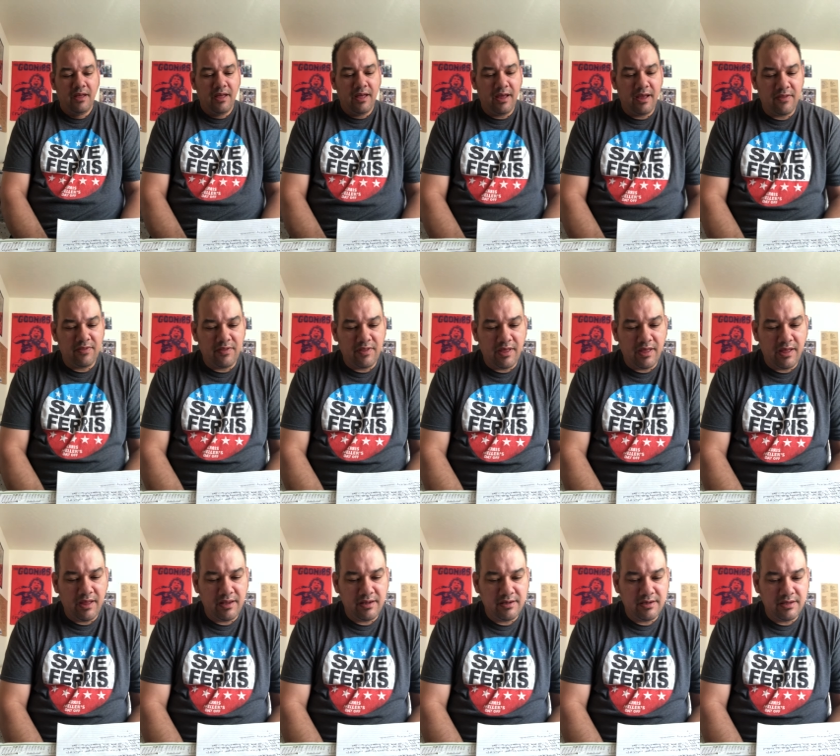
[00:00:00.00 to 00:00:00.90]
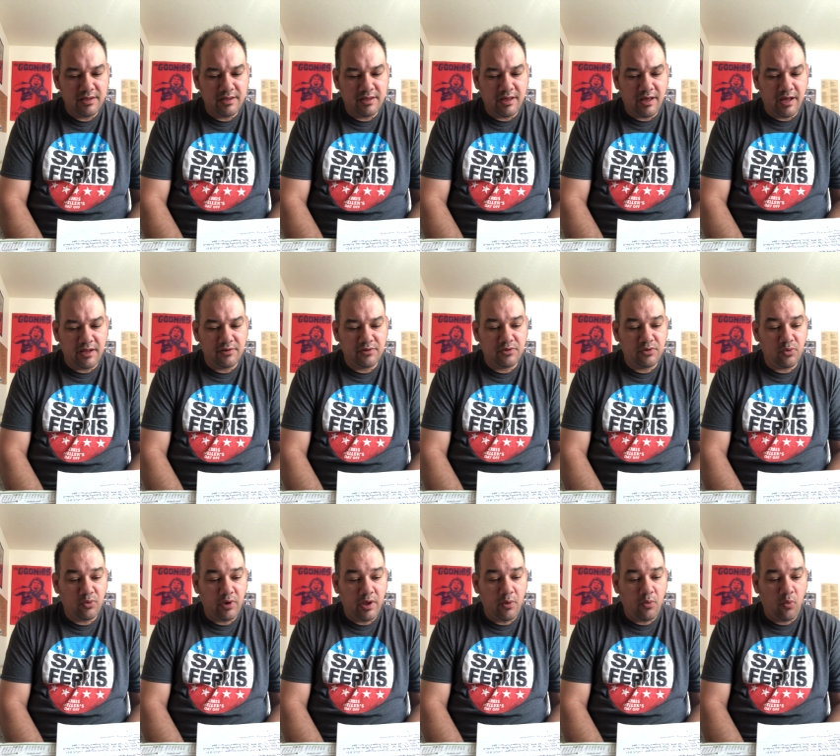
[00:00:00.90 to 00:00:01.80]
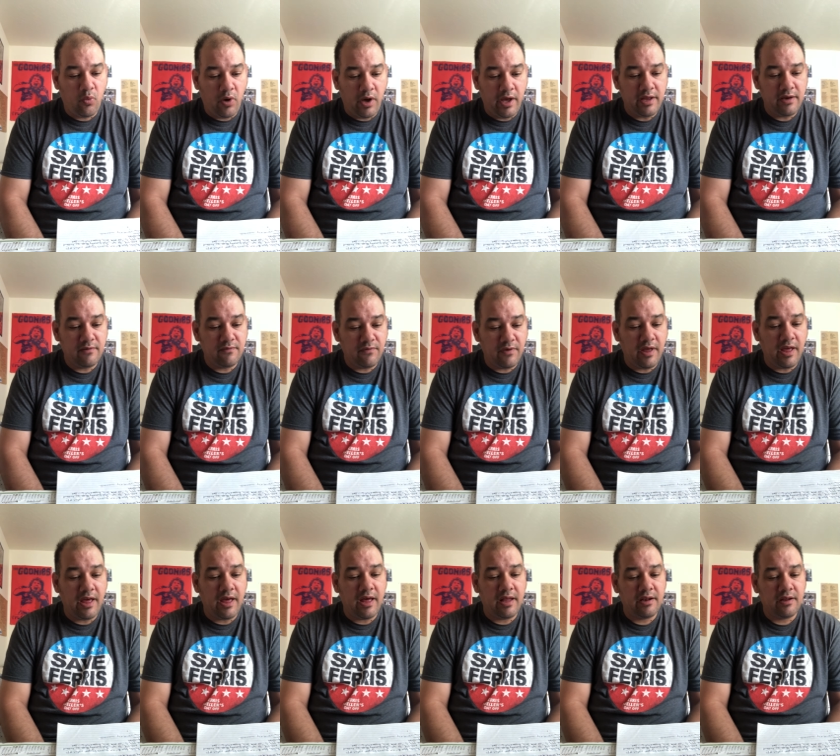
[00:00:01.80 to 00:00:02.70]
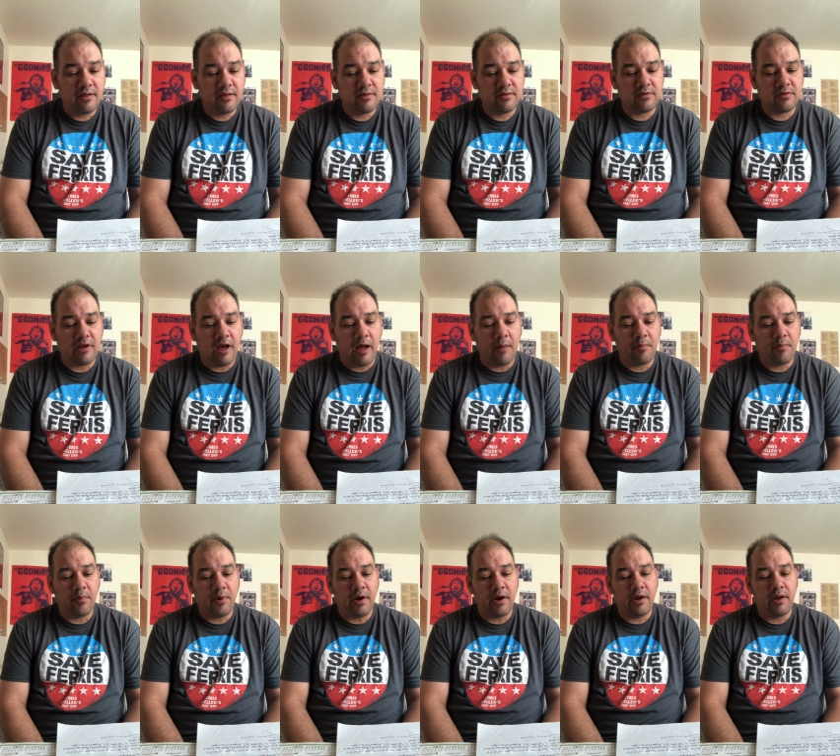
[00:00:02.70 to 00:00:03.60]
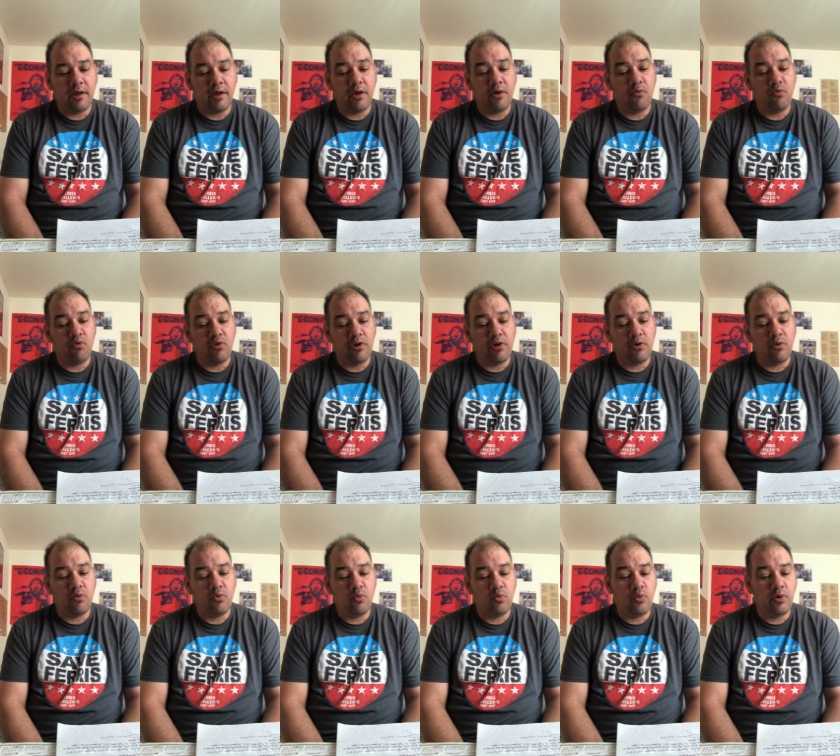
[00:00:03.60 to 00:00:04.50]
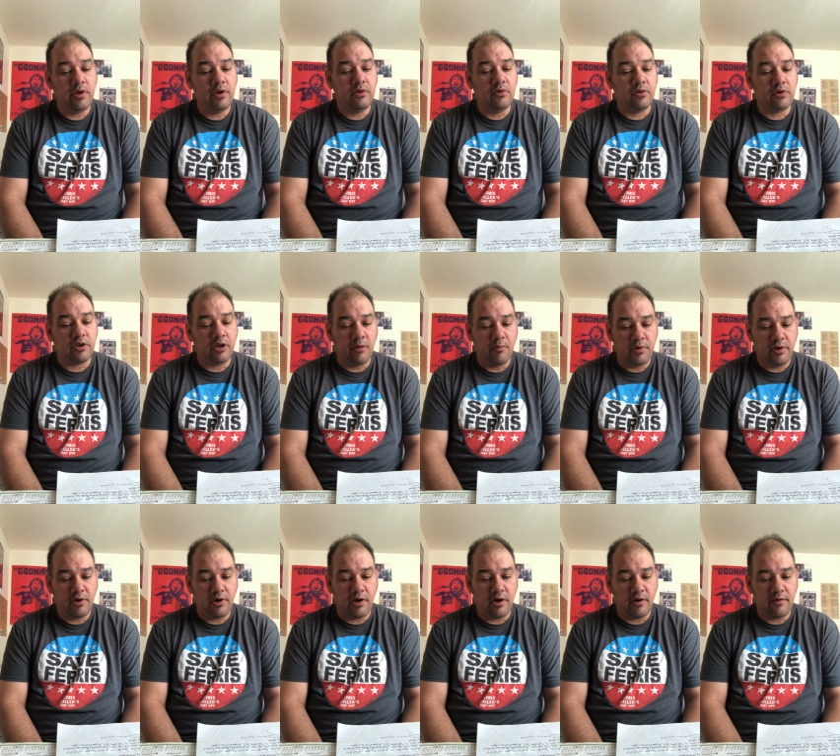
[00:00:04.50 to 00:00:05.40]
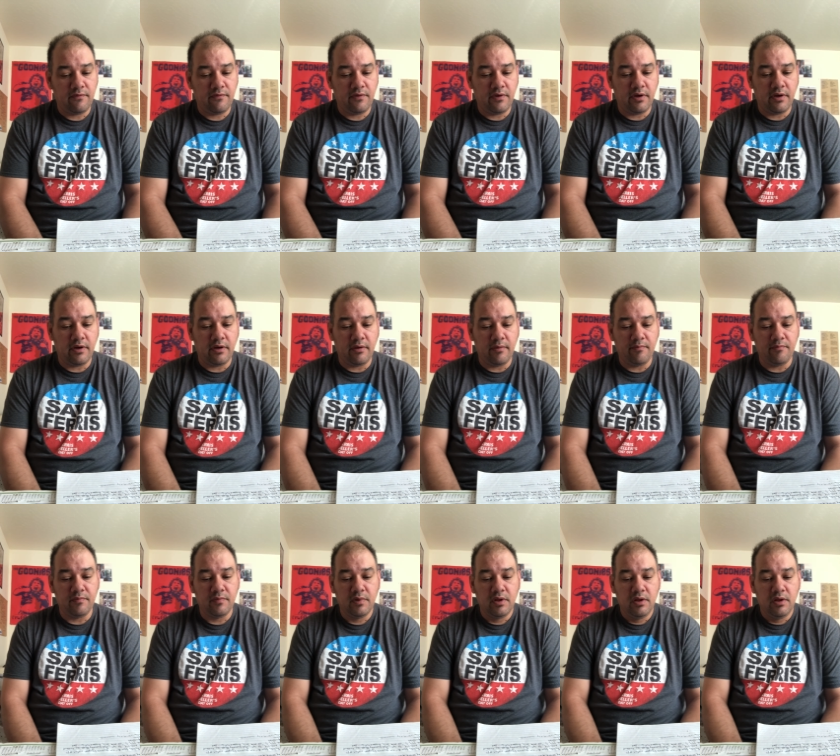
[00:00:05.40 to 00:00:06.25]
And then he got into a white van stopped by a rear wheel coming off. Um,